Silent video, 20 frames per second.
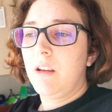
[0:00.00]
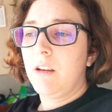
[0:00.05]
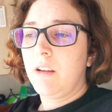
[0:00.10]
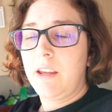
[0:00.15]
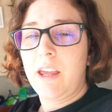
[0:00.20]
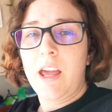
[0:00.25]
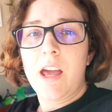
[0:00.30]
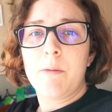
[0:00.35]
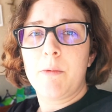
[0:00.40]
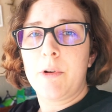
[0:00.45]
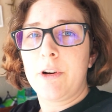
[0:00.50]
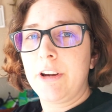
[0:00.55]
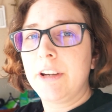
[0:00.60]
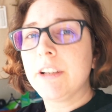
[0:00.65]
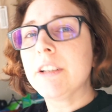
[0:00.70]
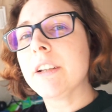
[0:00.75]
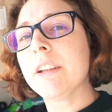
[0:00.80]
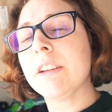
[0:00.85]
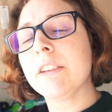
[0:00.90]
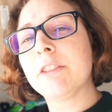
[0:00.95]
camera
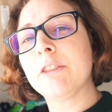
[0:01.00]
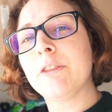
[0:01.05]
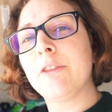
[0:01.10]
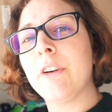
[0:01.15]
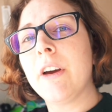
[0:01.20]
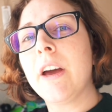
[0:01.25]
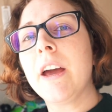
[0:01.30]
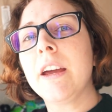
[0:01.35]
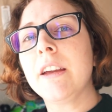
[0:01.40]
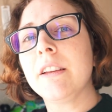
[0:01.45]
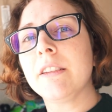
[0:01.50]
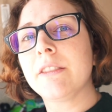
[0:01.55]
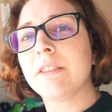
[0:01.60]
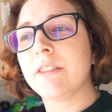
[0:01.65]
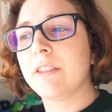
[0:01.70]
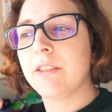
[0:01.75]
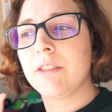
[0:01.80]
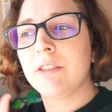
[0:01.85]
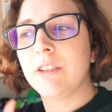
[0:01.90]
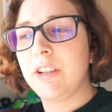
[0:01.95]
in his
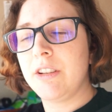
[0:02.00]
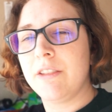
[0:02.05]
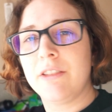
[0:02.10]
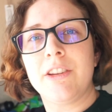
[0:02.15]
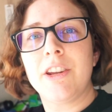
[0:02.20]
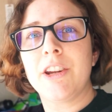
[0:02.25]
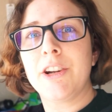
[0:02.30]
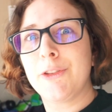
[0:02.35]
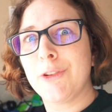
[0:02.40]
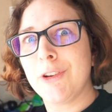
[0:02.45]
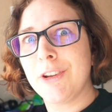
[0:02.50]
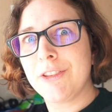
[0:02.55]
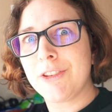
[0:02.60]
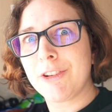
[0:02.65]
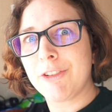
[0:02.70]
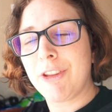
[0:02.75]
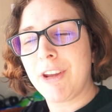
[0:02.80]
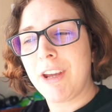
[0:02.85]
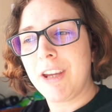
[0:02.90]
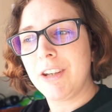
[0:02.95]
face, he's here to
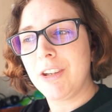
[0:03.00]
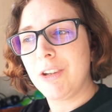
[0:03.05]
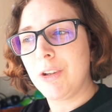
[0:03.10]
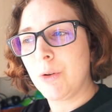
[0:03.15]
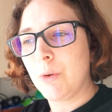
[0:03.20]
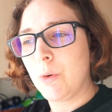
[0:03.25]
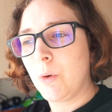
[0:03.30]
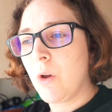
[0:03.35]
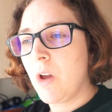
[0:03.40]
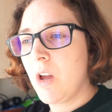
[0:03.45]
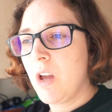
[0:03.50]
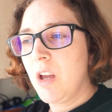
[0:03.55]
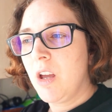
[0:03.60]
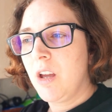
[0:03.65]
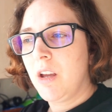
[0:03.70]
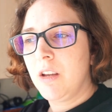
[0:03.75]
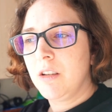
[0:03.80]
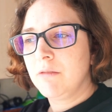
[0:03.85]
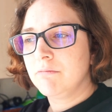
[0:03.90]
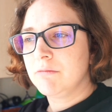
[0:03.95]
entertain you.
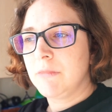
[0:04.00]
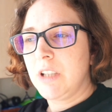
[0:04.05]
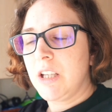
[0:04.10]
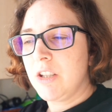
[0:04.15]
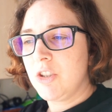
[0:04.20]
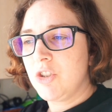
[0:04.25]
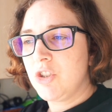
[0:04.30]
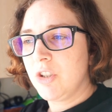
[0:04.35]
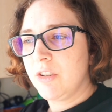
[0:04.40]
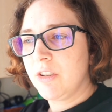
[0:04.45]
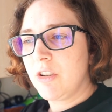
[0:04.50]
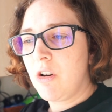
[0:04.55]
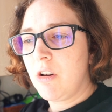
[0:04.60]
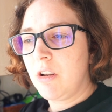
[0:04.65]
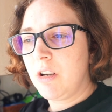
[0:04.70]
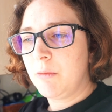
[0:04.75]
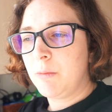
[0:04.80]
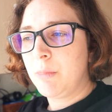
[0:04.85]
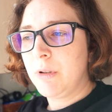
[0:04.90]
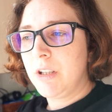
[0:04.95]
It's just
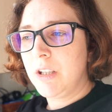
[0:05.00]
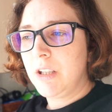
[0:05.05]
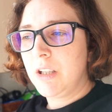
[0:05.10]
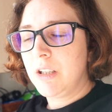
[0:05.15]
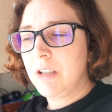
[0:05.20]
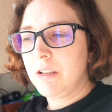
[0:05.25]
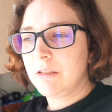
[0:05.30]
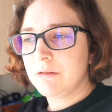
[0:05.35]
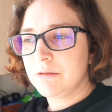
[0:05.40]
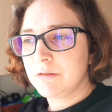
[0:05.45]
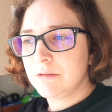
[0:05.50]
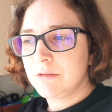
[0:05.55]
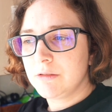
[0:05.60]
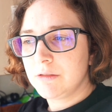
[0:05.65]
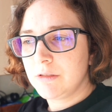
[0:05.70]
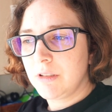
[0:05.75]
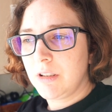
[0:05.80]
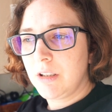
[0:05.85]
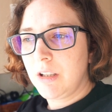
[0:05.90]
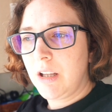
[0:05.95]
gonna be
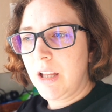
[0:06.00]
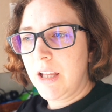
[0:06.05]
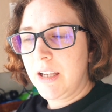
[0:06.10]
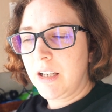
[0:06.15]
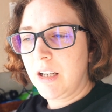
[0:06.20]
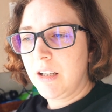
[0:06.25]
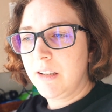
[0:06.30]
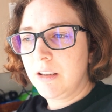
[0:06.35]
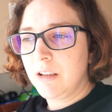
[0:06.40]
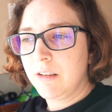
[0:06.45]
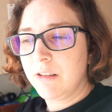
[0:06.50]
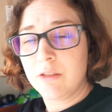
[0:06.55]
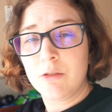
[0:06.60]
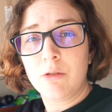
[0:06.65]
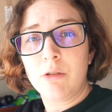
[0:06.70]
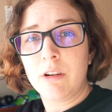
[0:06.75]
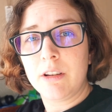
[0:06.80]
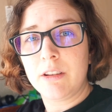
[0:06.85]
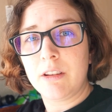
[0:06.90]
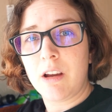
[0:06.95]
like little
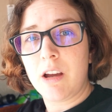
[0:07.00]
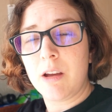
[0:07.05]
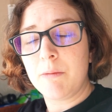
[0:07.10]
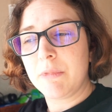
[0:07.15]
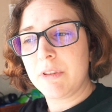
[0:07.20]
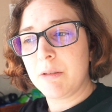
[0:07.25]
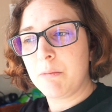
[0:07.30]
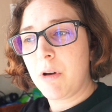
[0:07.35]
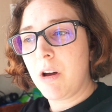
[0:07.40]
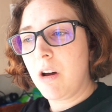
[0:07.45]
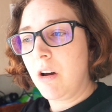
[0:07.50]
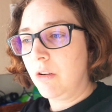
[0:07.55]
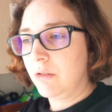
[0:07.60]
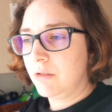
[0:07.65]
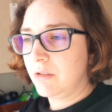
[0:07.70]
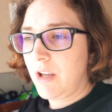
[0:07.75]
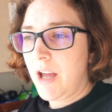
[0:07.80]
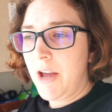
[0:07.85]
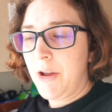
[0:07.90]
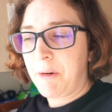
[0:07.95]
story times
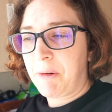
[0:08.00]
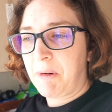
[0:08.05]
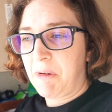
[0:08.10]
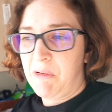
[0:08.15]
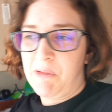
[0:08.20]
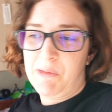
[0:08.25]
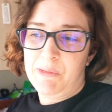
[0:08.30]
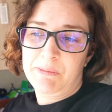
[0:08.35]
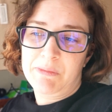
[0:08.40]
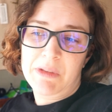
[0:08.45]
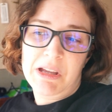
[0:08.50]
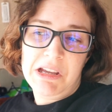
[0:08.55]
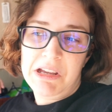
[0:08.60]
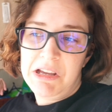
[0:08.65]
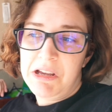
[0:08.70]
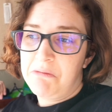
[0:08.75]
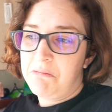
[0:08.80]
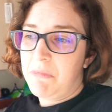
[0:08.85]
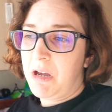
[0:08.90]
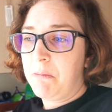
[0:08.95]
about, I don't know,
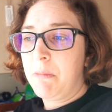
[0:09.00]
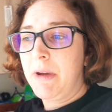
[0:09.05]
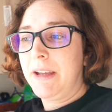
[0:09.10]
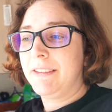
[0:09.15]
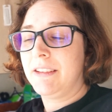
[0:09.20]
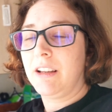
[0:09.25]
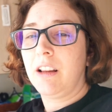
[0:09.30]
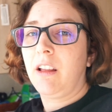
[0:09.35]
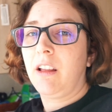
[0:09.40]
my mental